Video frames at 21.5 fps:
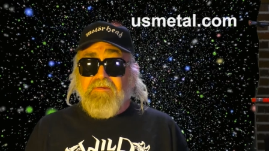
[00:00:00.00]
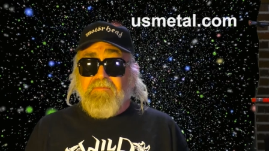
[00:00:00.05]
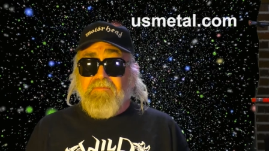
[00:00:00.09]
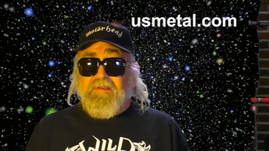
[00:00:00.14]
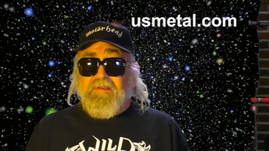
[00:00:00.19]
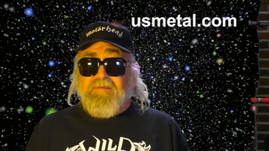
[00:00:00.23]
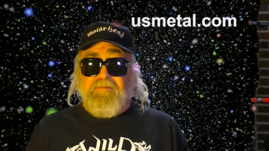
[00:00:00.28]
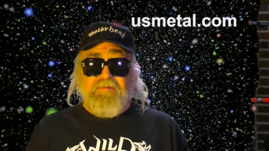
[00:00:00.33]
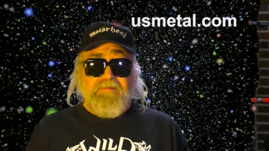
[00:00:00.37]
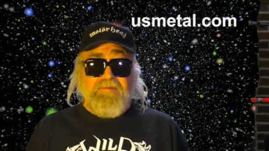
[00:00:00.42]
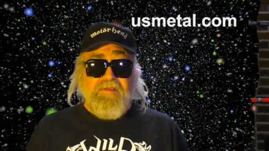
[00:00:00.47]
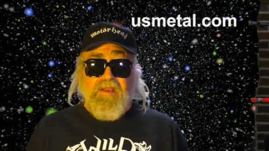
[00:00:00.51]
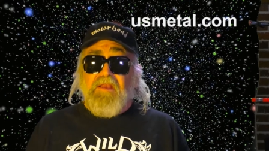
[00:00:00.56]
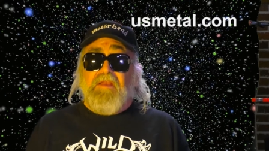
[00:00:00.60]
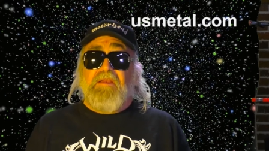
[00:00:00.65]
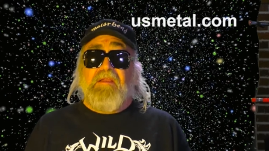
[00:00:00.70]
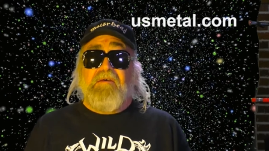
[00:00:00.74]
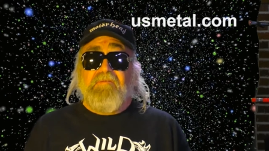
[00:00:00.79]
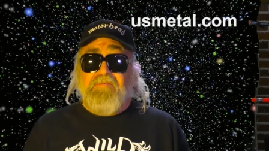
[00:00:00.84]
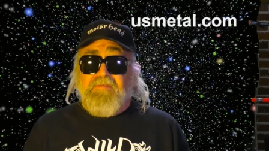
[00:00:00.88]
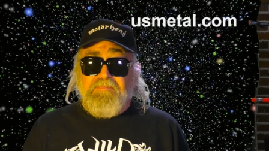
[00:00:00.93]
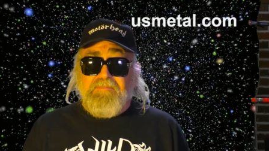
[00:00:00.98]
Mastermind. Said, I
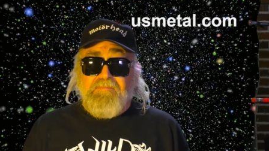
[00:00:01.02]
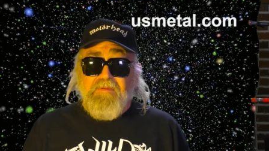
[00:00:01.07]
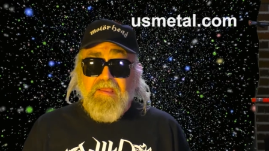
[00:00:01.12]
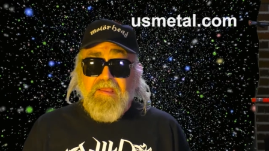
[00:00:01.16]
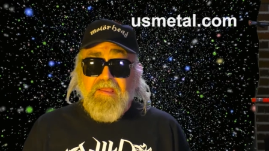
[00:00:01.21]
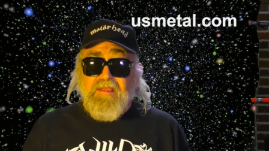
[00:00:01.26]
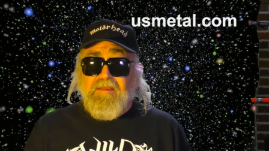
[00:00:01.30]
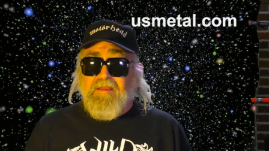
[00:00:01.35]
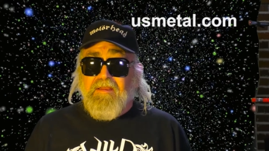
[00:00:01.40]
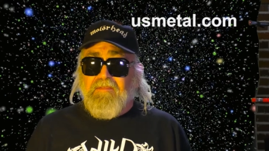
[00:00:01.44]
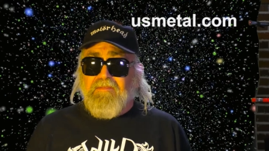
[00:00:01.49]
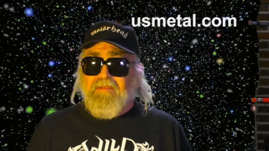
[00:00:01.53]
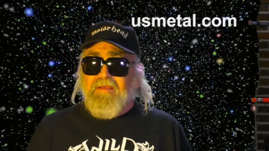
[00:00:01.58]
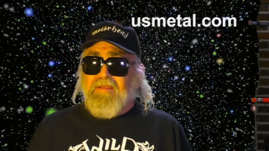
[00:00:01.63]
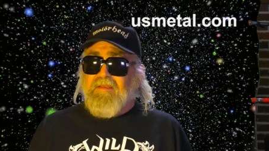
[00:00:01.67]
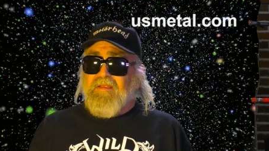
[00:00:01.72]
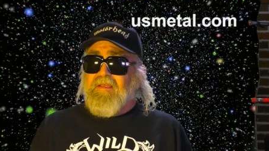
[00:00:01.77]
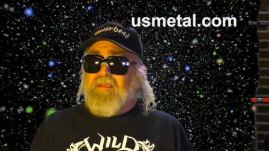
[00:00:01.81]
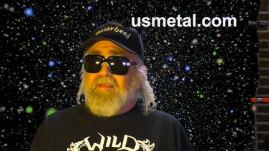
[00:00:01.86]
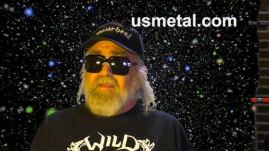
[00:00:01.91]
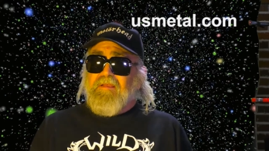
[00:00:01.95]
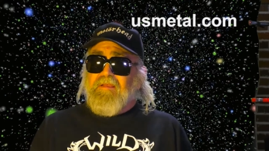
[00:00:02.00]
love this band. And
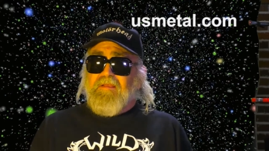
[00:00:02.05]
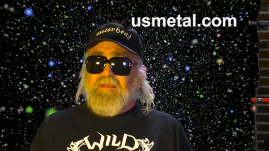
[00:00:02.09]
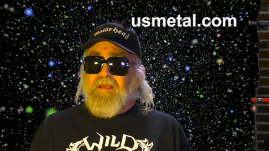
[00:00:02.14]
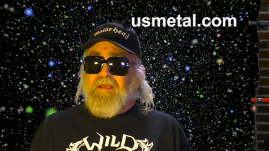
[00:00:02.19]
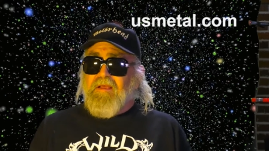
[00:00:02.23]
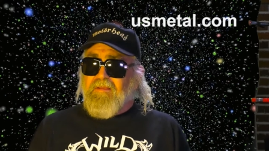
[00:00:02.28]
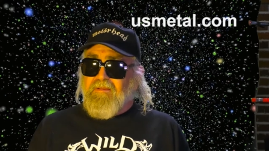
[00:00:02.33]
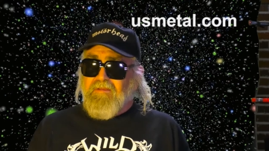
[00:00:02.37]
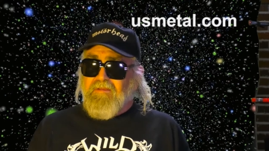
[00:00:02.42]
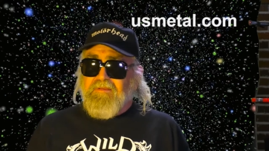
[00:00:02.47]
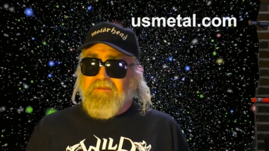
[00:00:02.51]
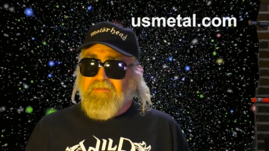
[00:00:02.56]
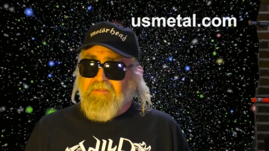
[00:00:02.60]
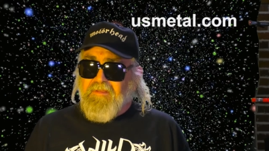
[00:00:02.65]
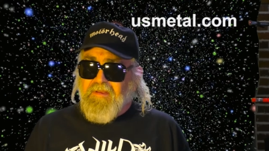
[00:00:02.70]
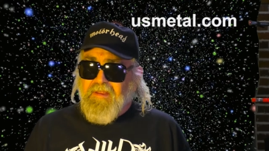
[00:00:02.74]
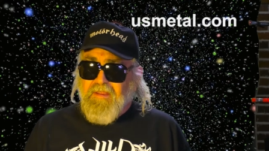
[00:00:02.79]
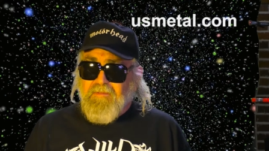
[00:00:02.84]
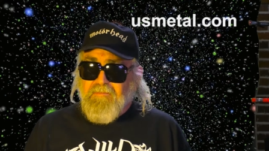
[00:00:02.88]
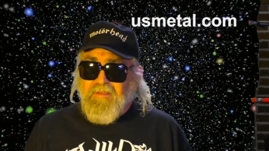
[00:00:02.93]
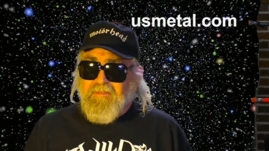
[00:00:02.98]
I looked at the name.